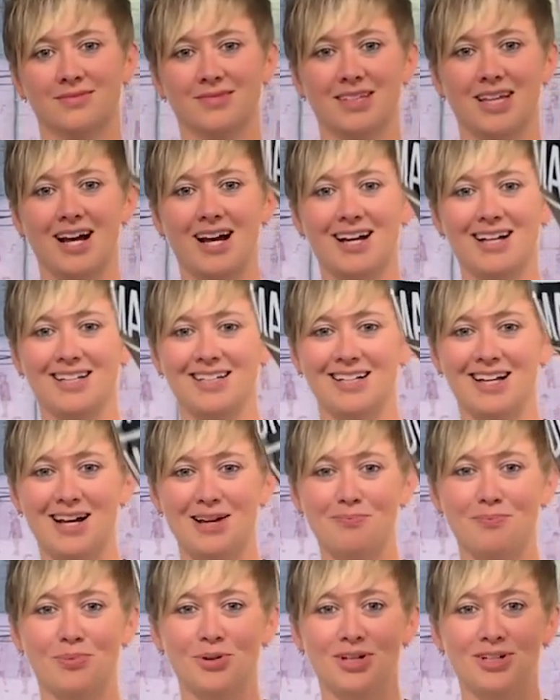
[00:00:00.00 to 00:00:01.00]
Hi,
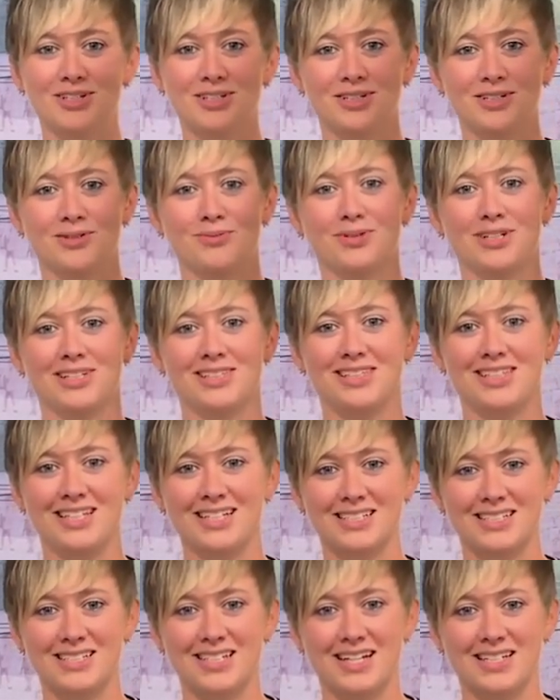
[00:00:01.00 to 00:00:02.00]
I'm Brooke with
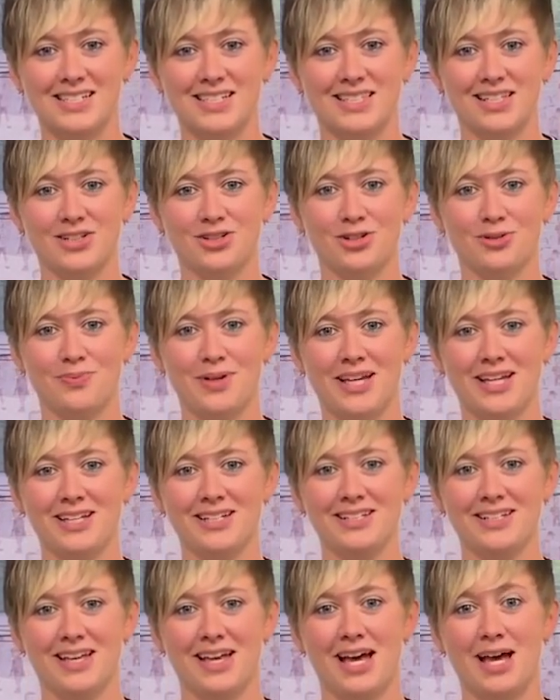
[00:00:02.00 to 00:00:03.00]
DSS Thunder
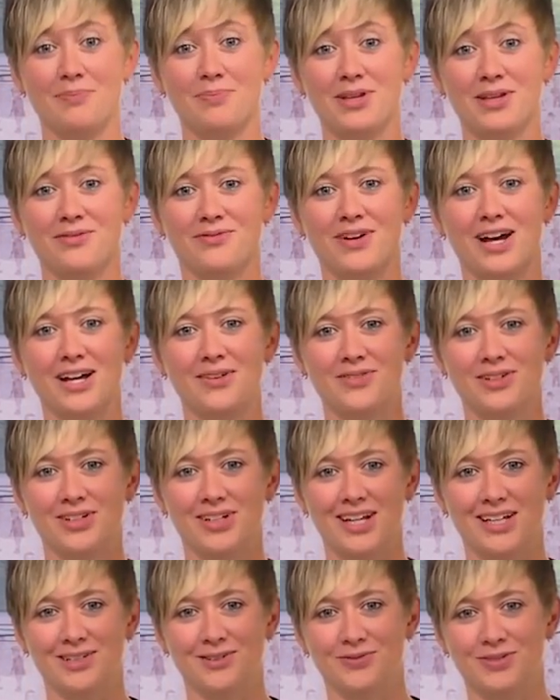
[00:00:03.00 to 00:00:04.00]
Bay. Happy 5-year
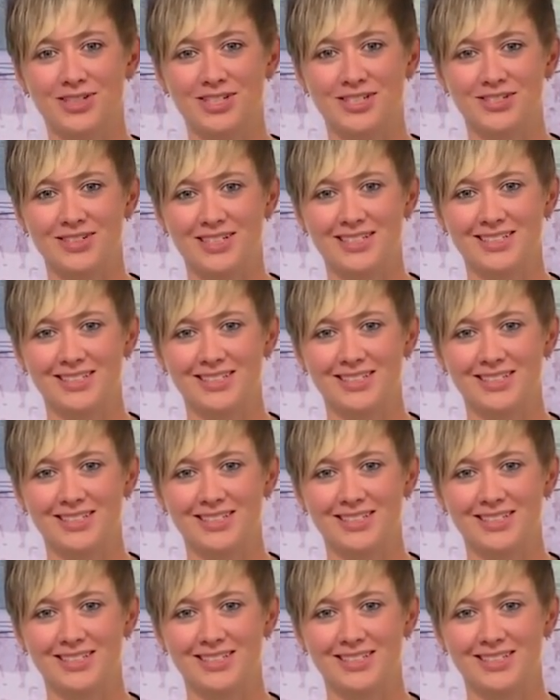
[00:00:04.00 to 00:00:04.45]
anniversary.